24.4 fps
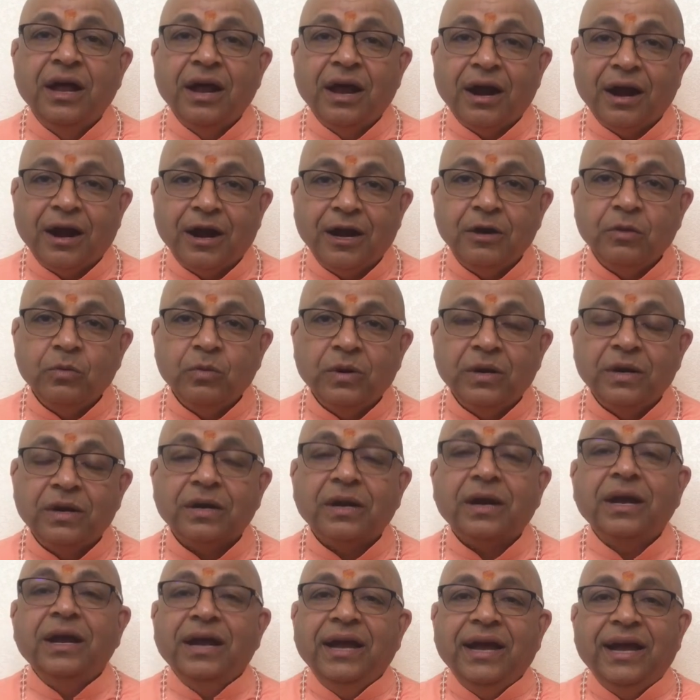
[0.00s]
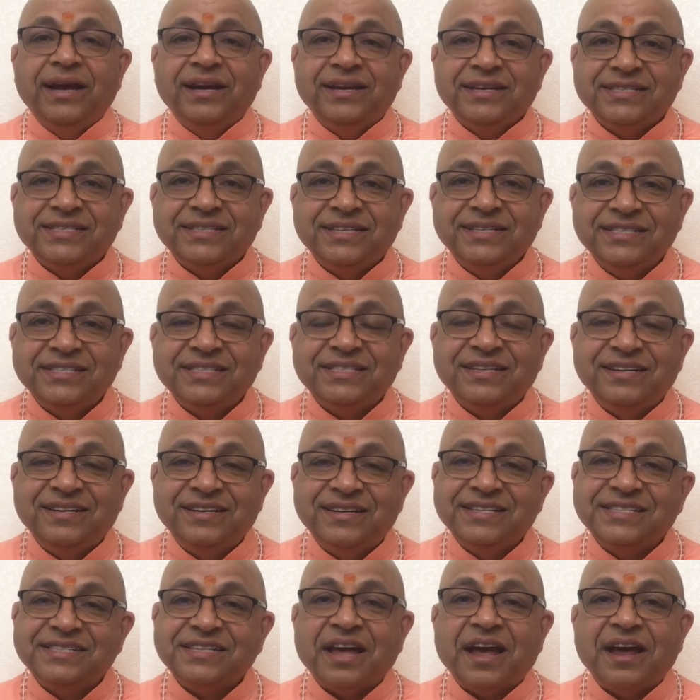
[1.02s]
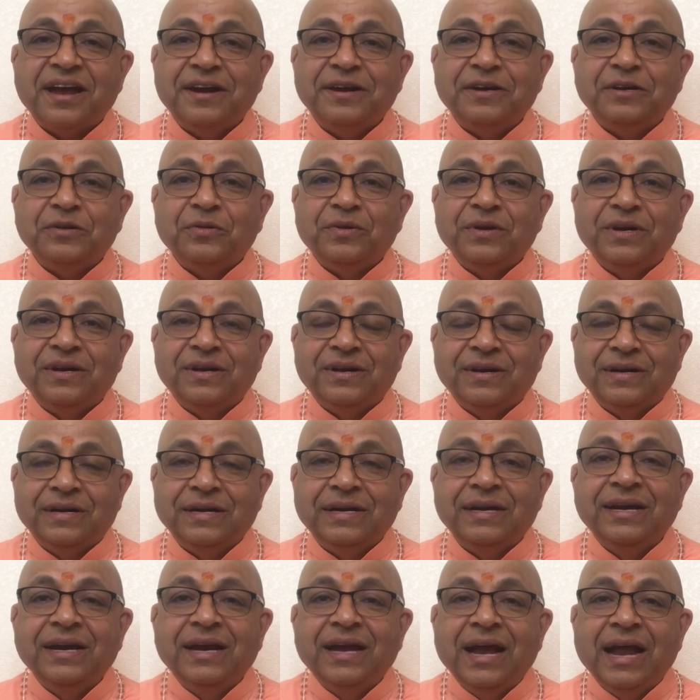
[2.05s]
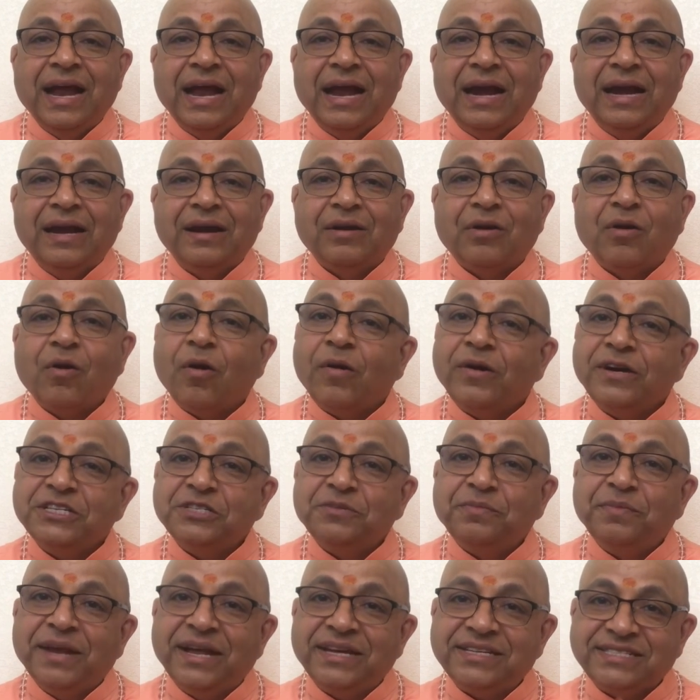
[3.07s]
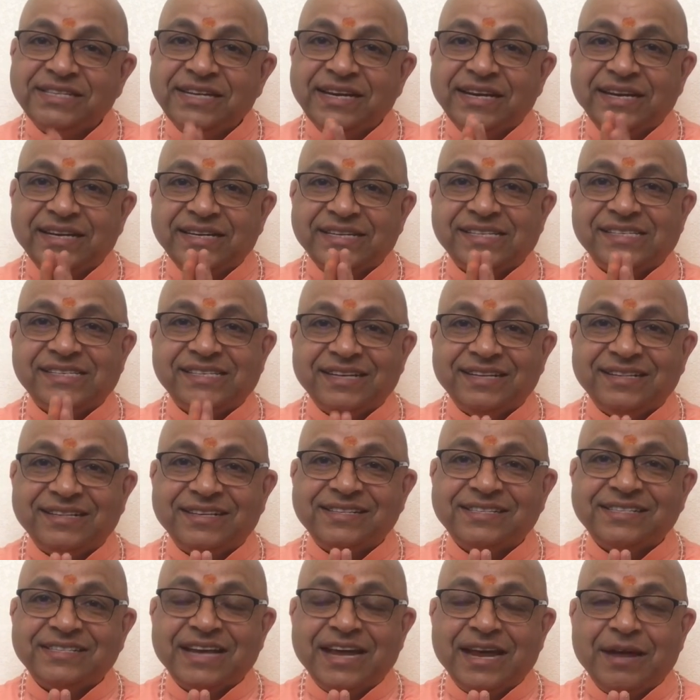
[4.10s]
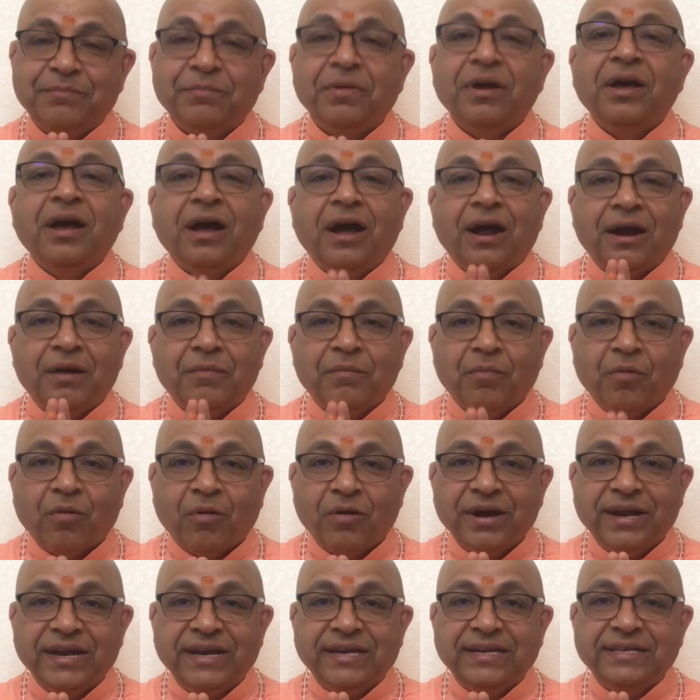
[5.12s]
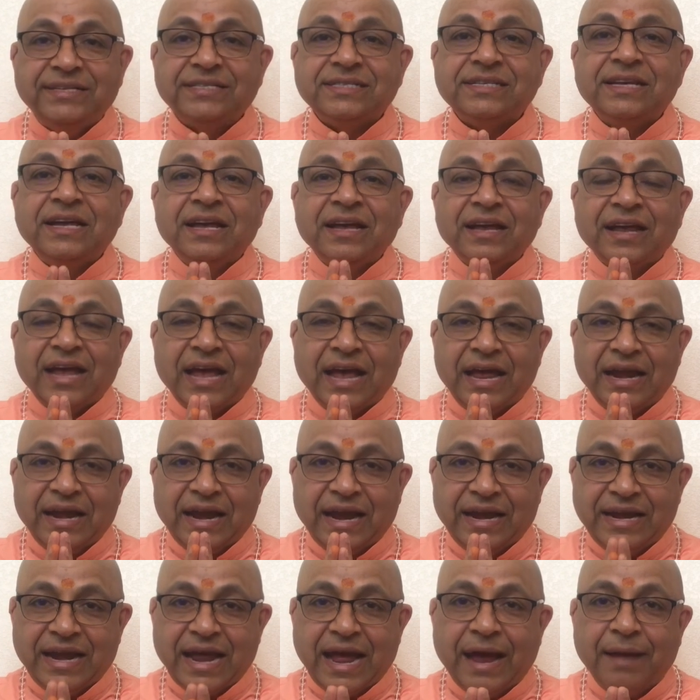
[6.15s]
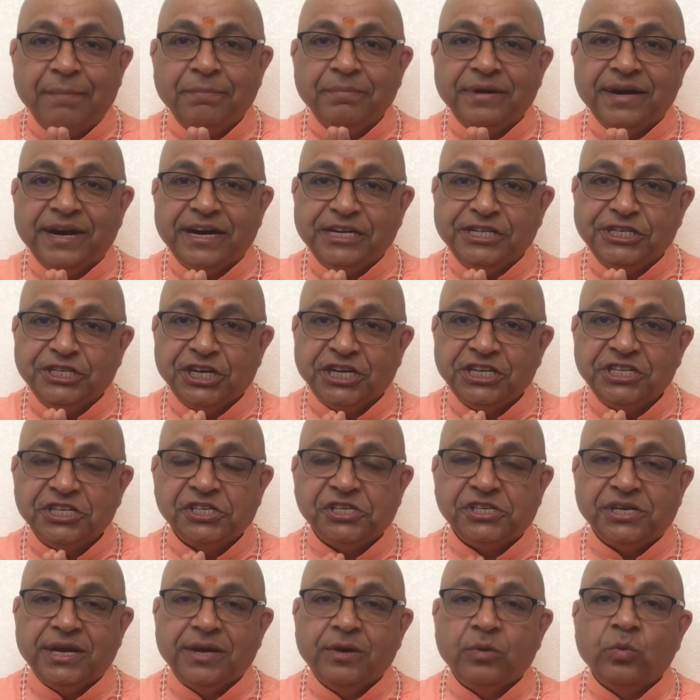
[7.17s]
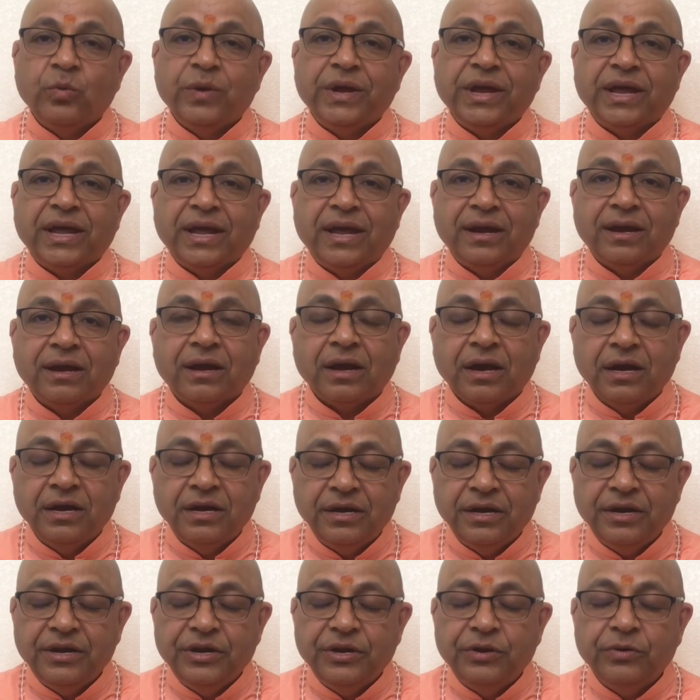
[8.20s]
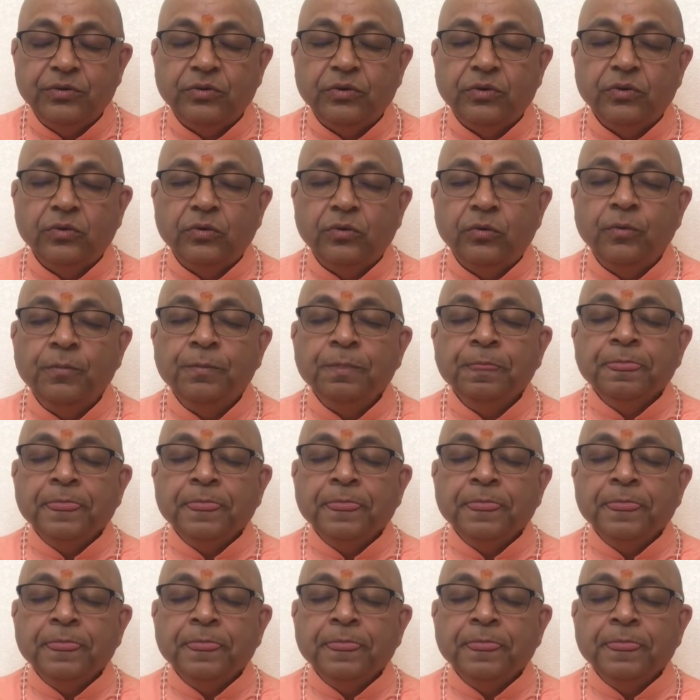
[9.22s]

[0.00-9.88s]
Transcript: hard work, and a sincere desire to learn. And God's blessing is still the same. Our bodies can adapt, adjust, and we can continue to